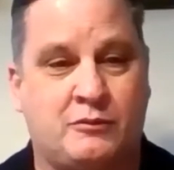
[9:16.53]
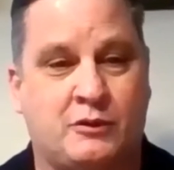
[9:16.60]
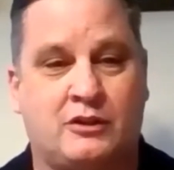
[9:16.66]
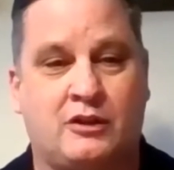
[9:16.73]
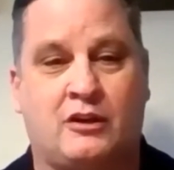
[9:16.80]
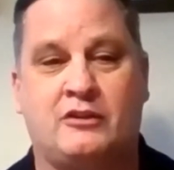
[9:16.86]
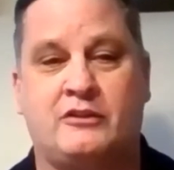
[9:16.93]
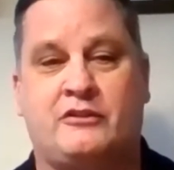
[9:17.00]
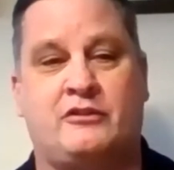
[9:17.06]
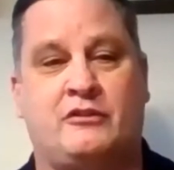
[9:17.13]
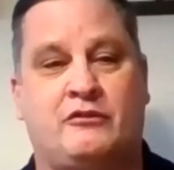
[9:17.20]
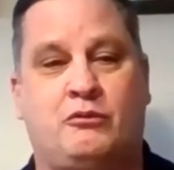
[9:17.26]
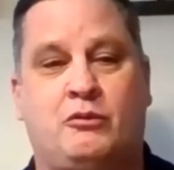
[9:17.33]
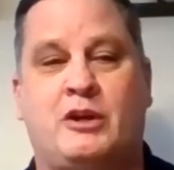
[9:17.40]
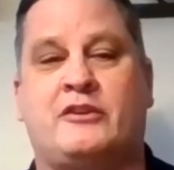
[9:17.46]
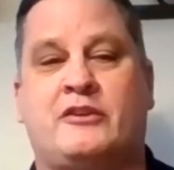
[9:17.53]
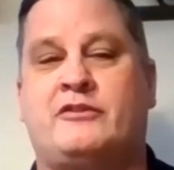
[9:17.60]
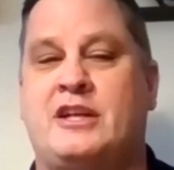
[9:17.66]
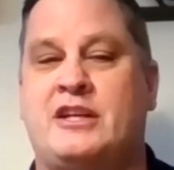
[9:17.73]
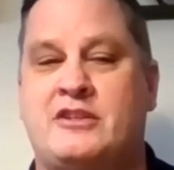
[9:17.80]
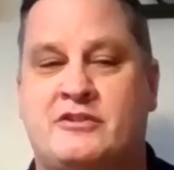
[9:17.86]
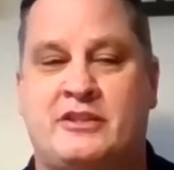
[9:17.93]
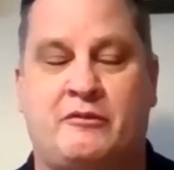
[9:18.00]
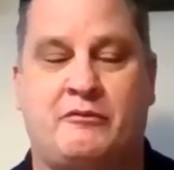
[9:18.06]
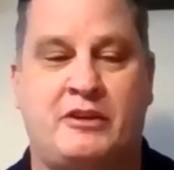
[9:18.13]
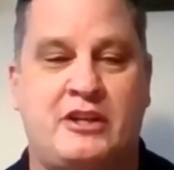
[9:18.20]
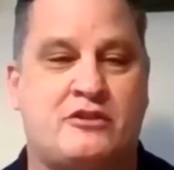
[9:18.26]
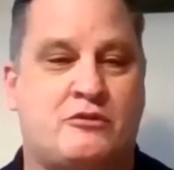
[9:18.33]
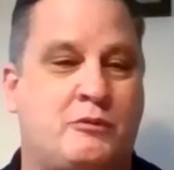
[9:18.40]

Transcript: regardless of what stage they reached,